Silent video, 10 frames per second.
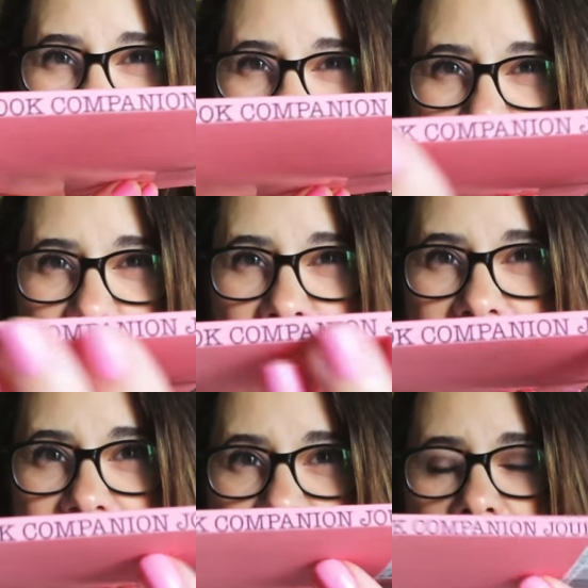too
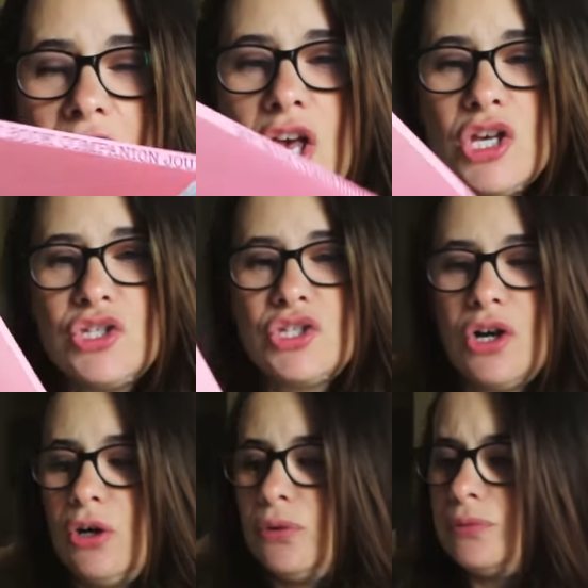large.
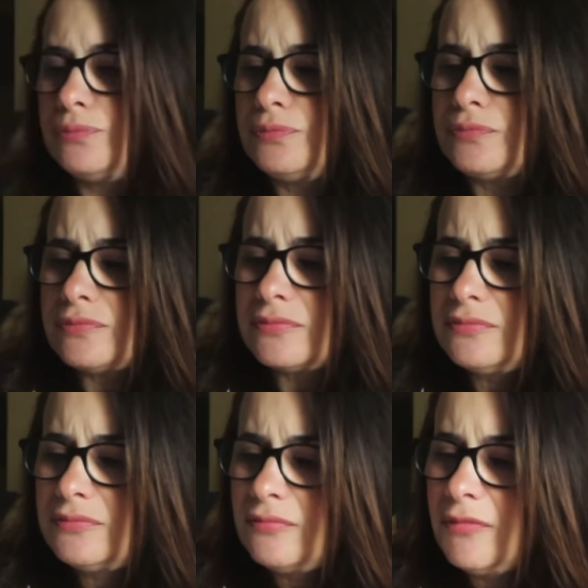So
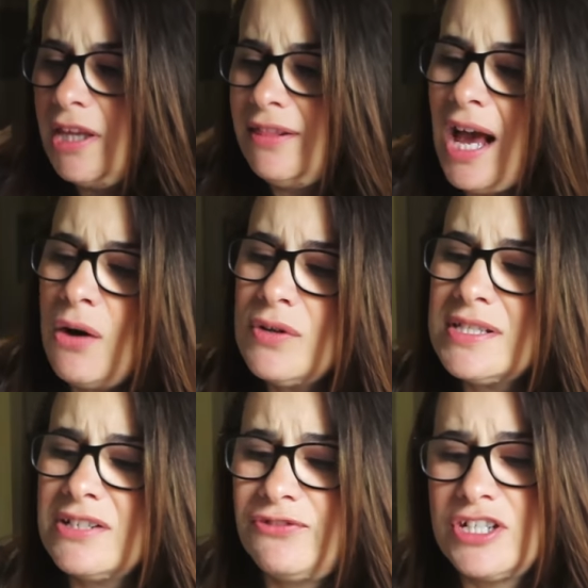that
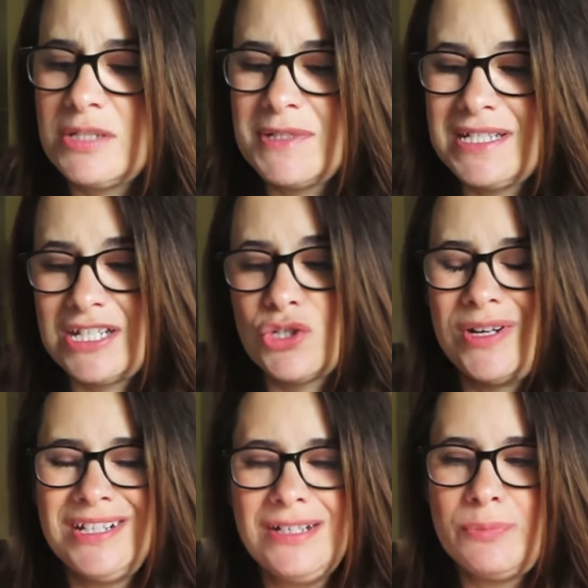was the first mistake. So
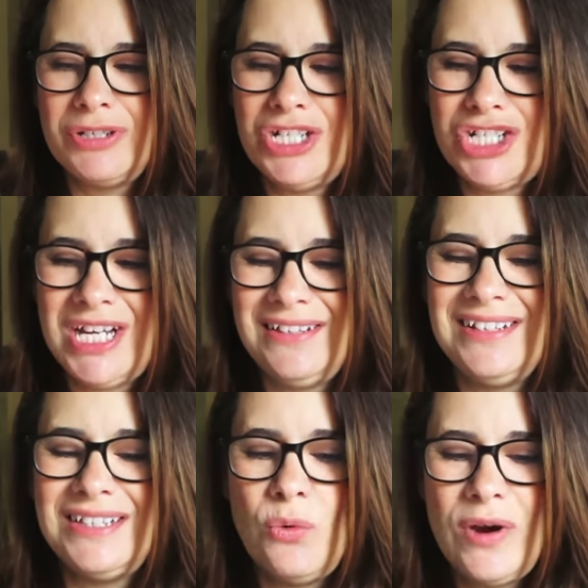I didn't appreciate
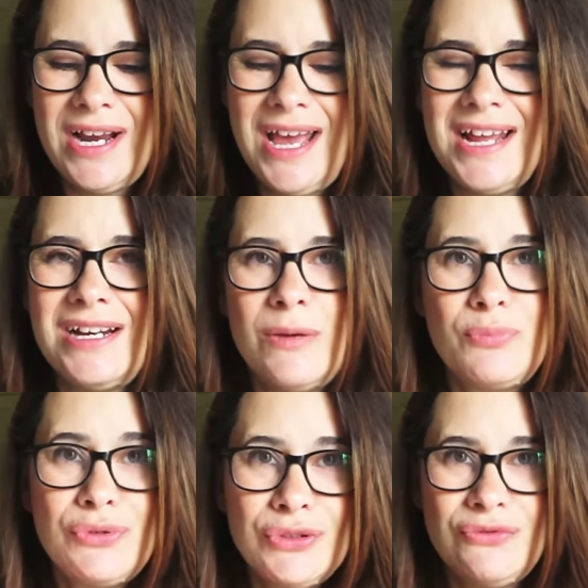that they went ahead and
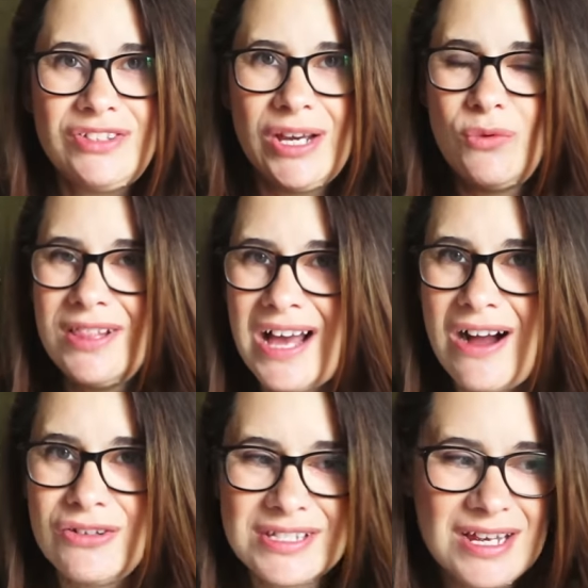approved it
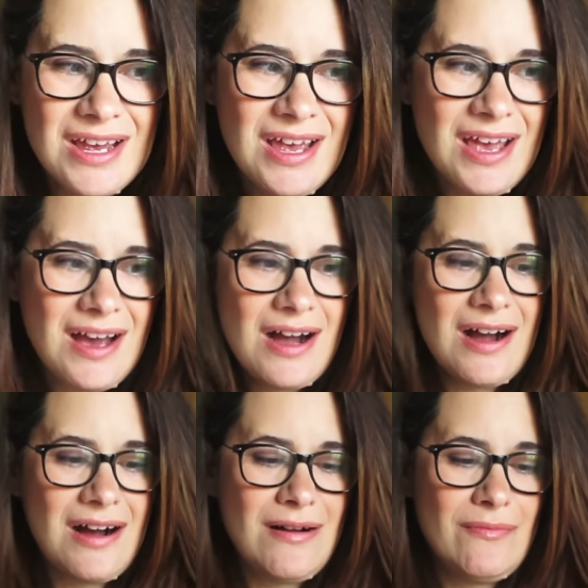without
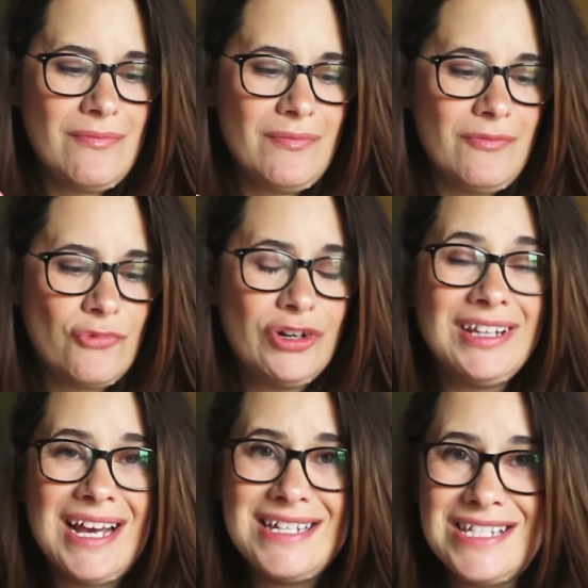
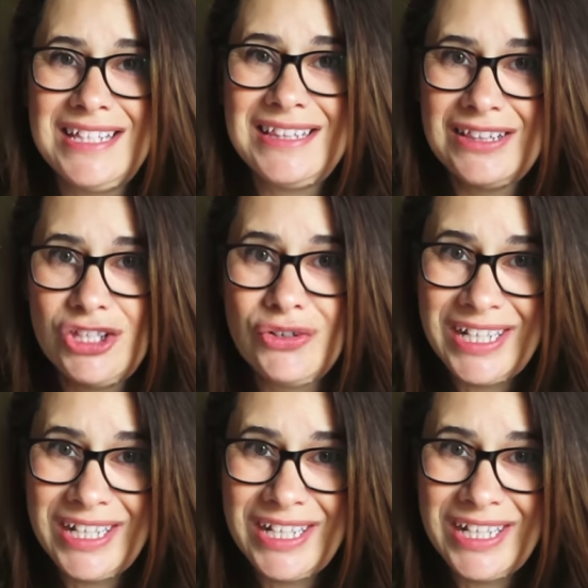realizing that there